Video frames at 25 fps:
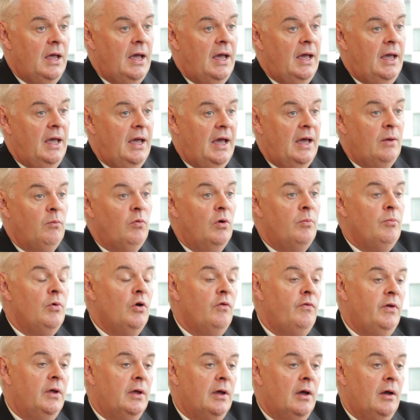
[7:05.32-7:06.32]
And we're
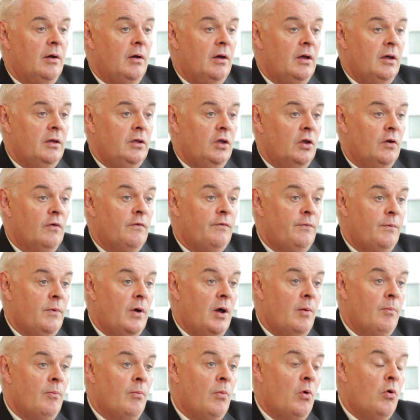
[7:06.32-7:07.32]
moving,
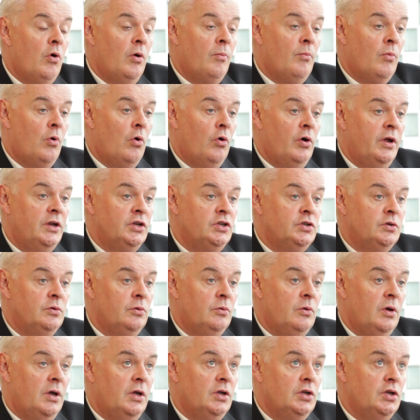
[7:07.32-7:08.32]
more and more
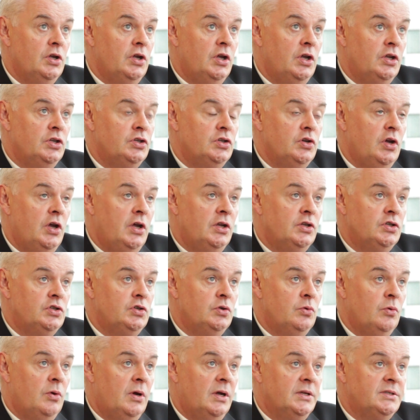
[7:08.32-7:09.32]
into
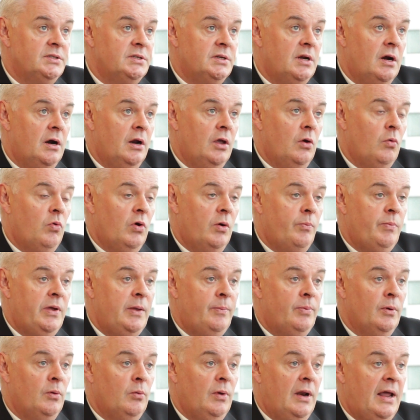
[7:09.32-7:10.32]
a scenario where
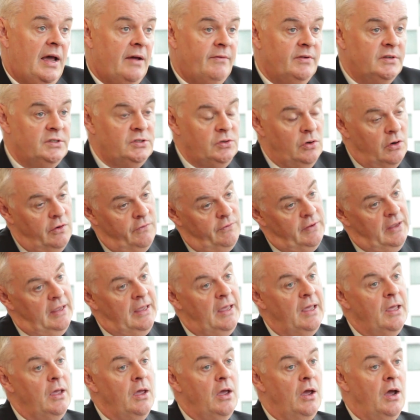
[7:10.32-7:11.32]
people will have a sort of a
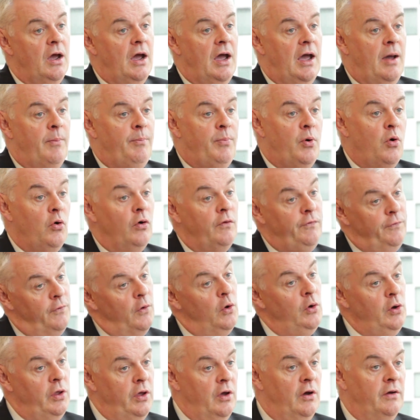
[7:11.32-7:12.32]

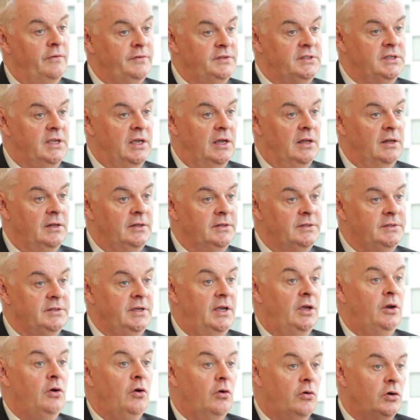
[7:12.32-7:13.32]
portfolio of skills
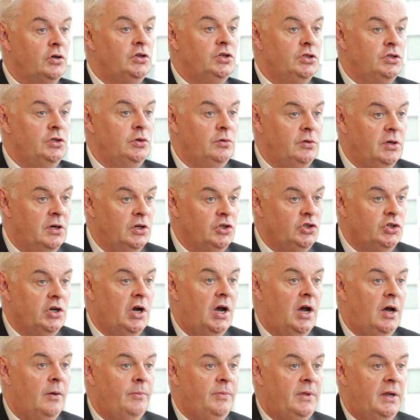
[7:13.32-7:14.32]
in order to do their
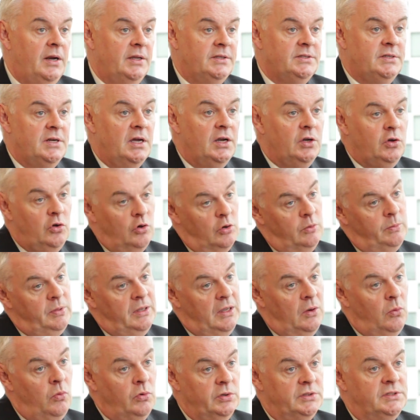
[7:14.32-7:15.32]
job, that it's not going to
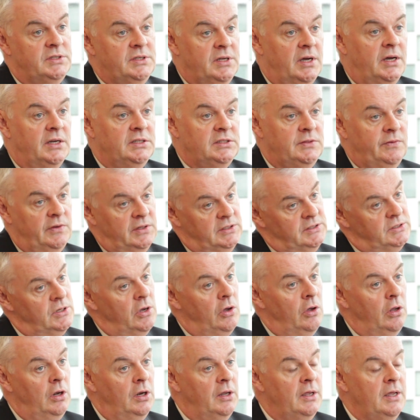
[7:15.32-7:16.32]
be a
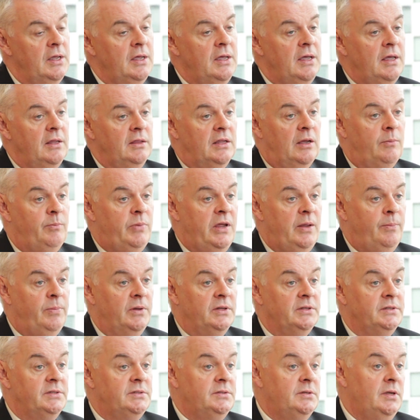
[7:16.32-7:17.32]
one-size-fits-all, that
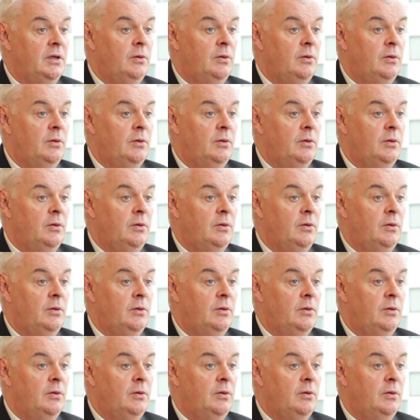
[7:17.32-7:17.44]
people's